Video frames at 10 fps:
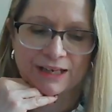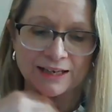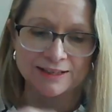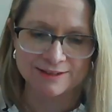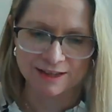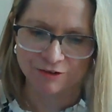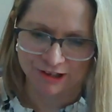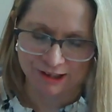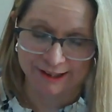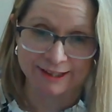
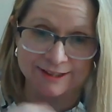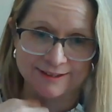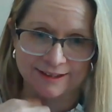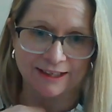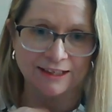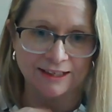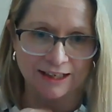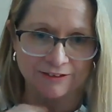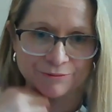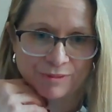asynchronously and
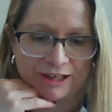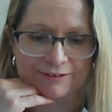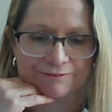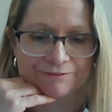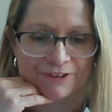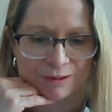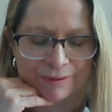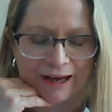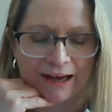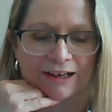give me
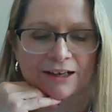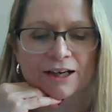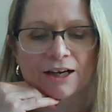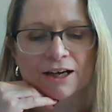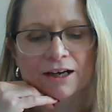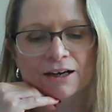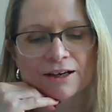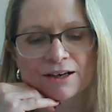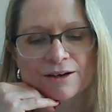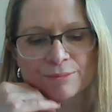feedback
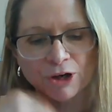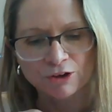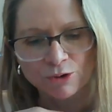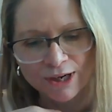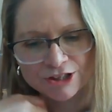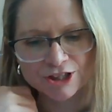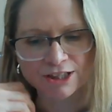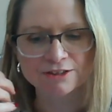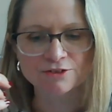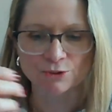on
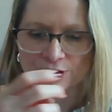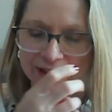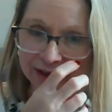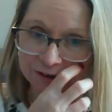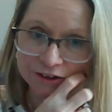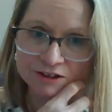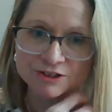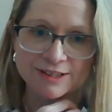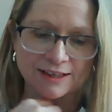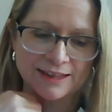questions or errors
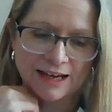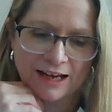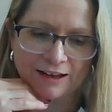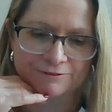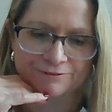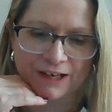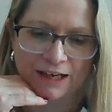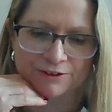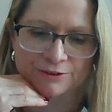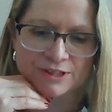that they had
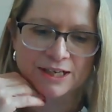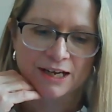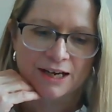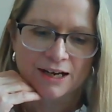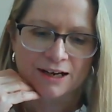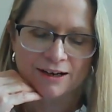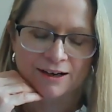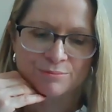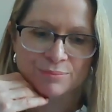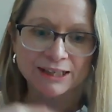found.
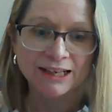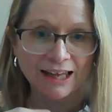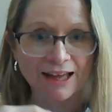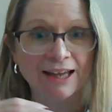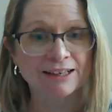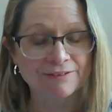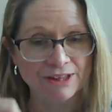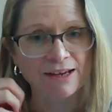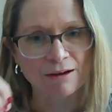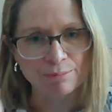But again, even
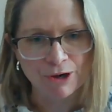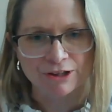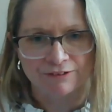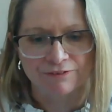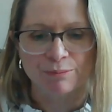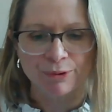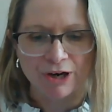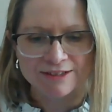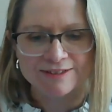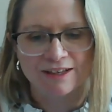that part of the
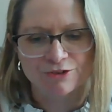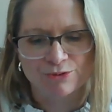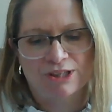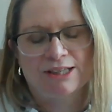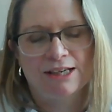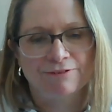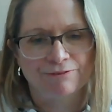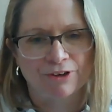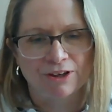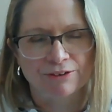process really
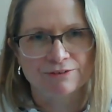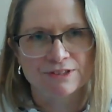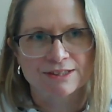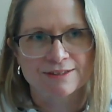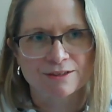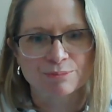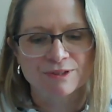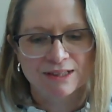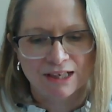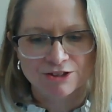involved a
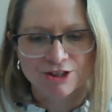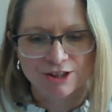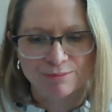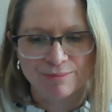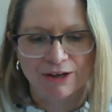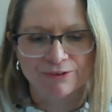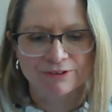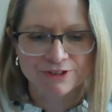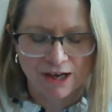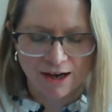substantial amount of
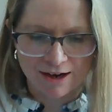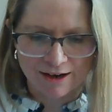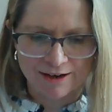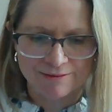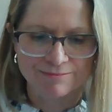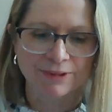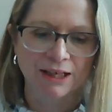time